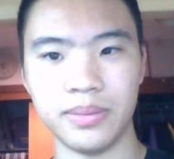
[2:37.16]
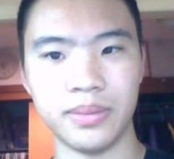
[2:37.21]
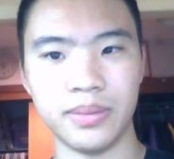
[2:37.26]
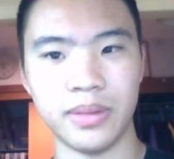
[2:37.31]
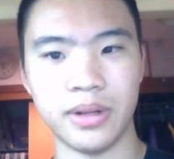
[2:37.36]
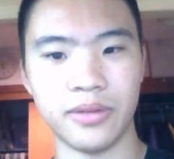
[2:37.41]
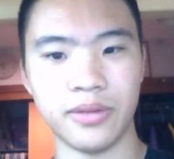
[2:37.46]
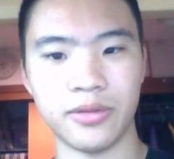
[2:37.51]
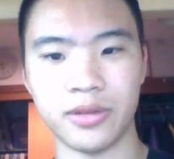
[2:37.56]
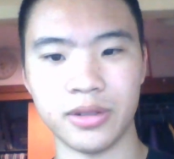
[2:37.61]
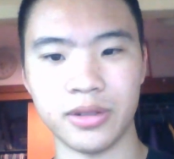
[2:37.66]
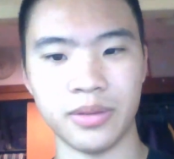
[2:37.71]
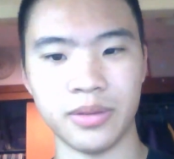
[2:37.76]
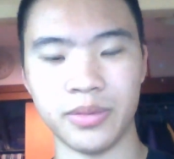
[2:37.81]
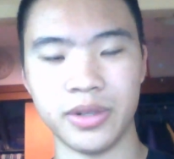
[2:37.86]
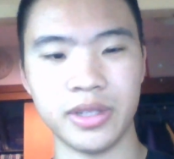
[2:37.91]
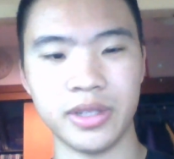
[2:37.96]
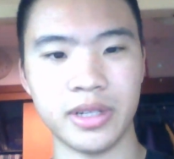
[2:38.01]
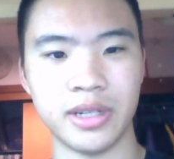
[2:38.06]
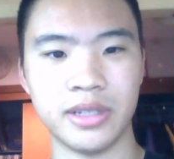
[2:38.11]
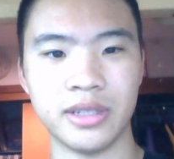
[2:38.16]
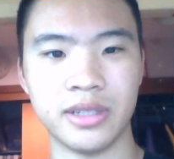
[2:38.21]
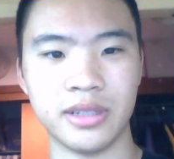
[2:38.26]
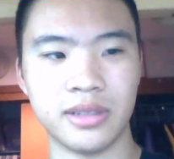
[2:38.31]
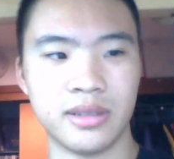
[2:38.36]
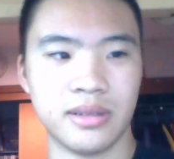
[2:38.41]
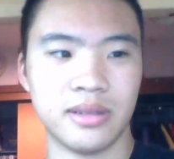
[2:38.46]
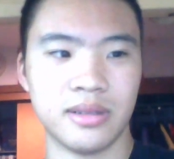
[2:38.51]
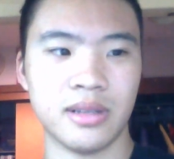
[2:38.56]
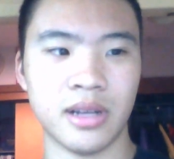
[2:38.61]
for some reason I
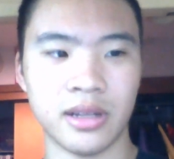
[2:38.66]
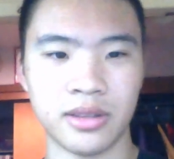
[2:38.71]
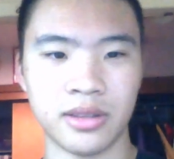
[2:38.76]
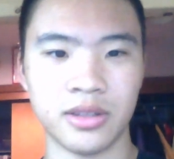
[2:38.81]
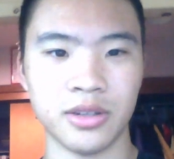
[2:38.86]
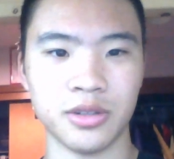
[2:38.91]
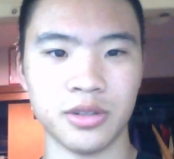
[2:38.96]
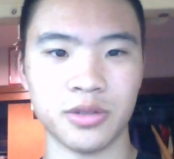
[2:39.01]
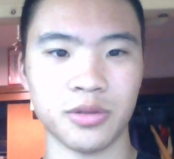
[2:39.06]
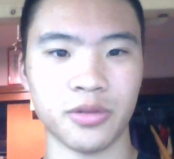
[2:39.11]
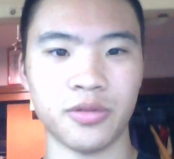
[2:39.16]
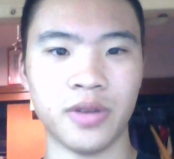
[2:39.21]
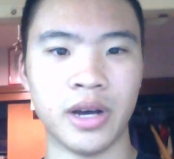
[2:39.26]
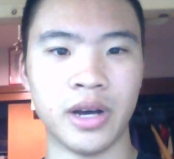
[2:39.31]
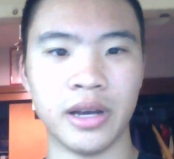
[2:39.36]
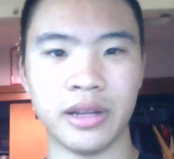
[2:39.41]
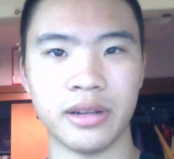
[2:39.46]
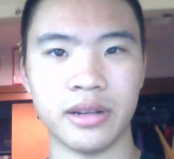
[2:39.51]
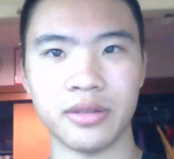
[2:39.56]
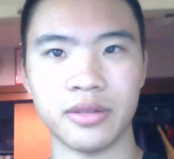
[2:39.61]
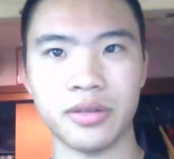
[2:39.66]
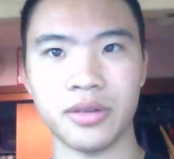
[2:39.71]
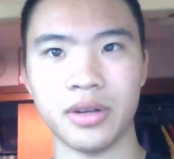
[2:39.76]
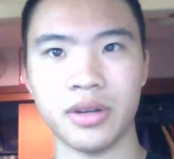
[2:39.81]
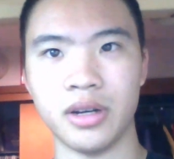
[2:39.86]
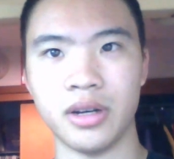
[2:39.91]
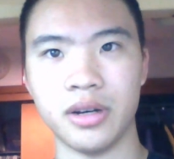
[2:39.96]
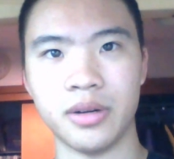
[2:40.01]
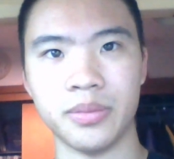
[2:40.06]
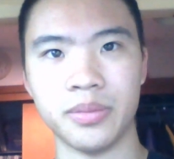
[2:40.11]
just thought those were fine,
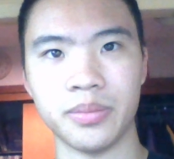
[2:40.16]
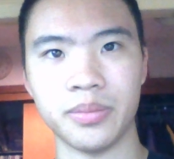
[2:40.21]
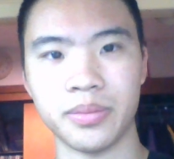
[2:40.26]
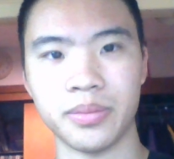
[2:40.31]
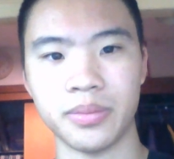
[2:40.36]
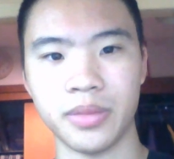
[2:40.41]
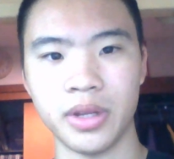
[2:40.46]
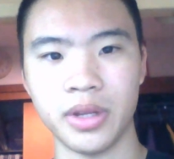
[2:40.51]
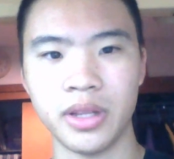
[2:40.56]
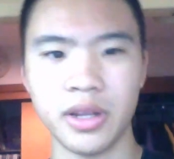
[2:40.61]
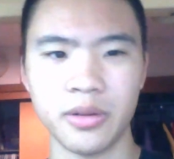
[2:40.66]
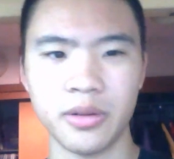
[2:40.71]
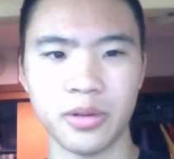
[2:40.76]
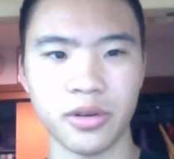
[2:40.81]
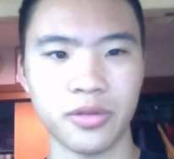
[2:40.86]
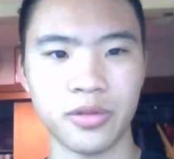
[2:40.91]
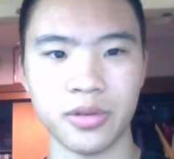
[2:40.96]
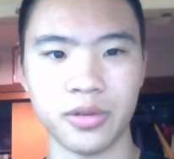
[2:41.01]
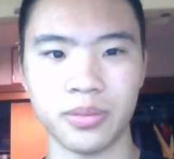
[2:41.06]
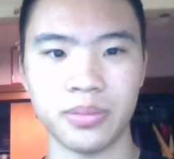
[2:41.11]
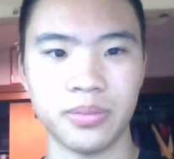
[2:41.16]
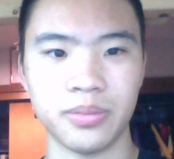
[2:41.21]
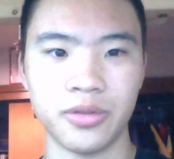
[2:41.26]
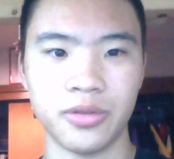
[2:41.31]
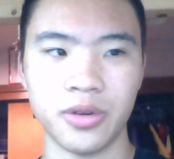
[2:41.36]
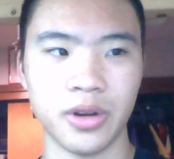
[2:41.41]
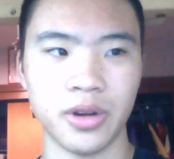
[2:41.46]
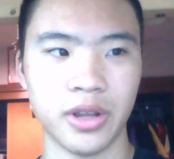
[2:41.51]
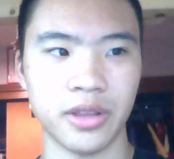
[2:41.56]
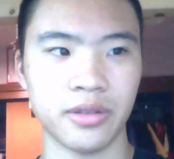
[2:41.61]
and they were for
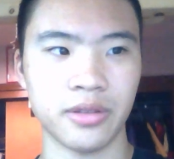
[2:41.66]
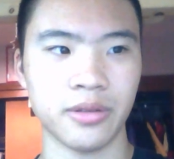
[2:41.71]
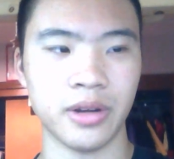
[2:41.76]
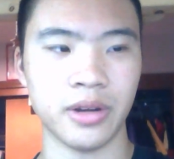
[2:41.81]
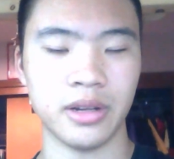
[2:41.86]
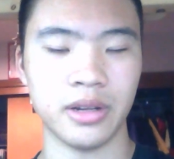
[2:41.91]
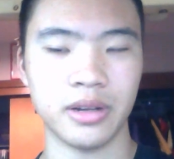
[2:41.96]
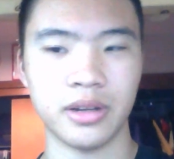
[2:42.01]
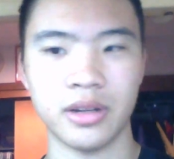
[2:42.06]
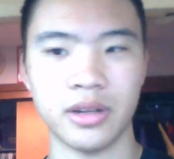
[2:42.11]
8th grade.